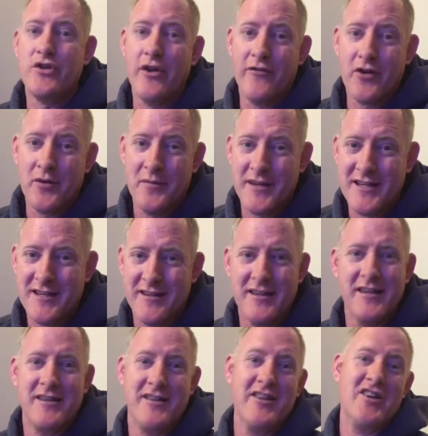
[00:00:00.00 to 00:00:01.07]
over to
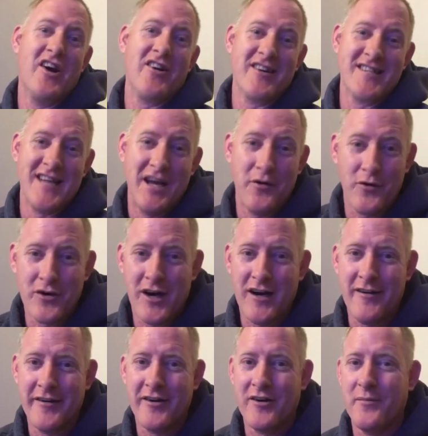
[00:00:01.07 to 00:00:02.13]
the dark side, we'll
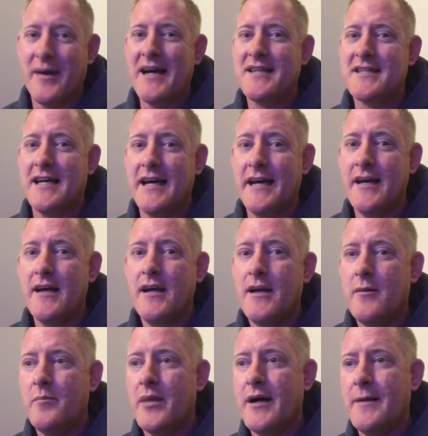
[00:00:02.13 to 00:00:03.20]
call it, or to my side.
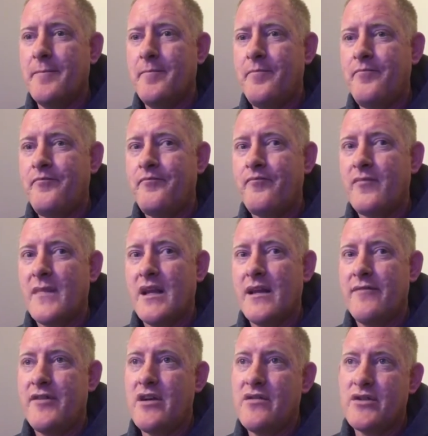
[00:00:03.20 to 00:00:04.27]
But
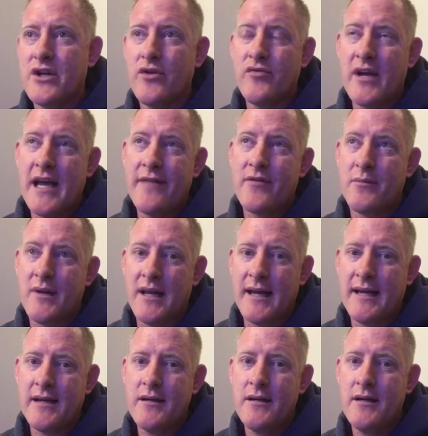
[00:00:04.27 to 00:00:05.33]
if you don't have a
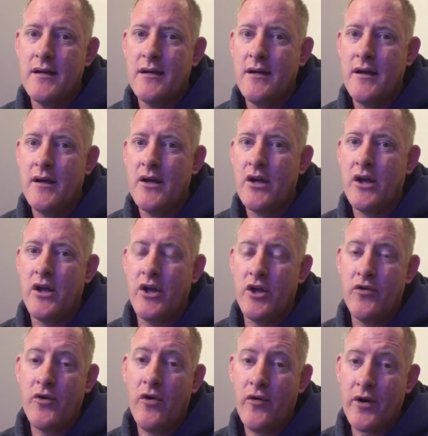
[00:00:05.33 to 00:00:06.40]
plan,
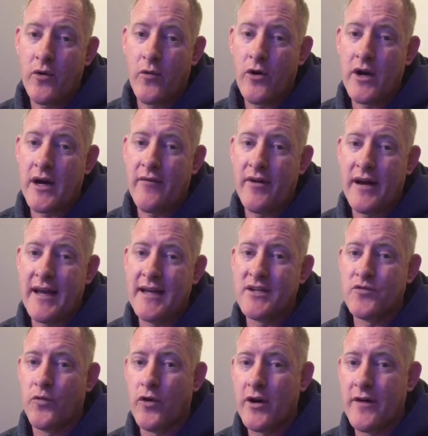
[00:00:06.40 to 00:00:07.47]
you going to work every day
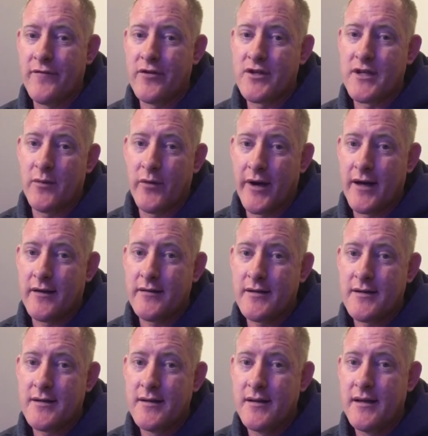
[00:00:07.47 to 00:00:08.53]
is working for someone
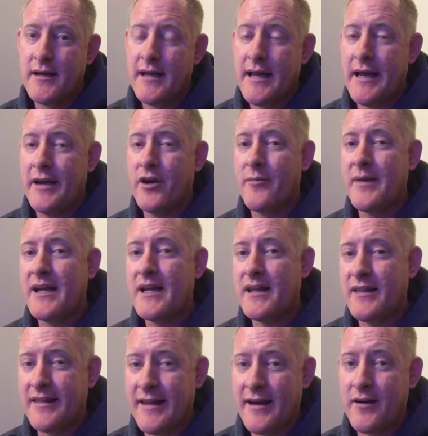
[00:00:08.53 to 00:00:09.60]
else, and you're
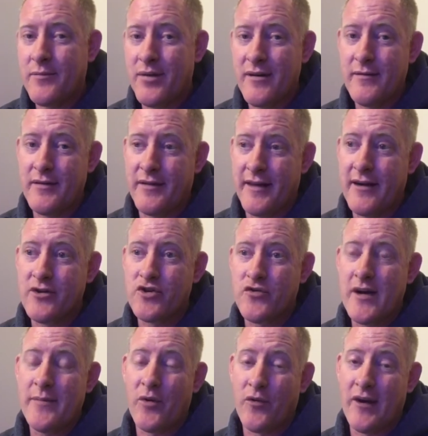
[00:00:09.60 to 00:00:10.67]
making their
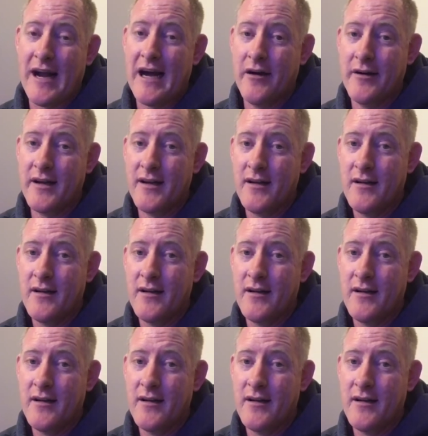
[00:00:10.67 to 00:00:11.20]
dream a reality.